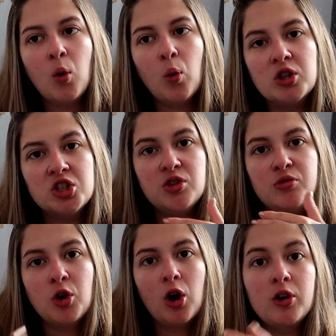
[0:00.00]
Once
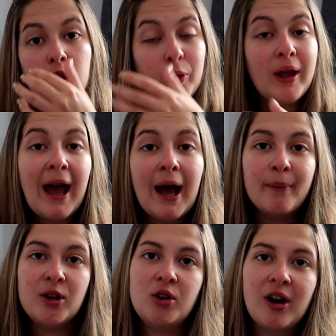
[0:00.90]
you've gone, you
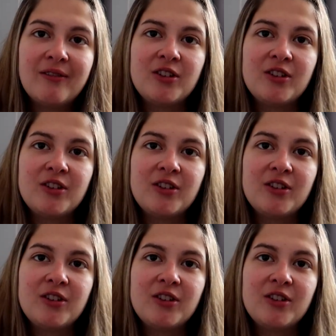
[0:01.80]
can, but you kind of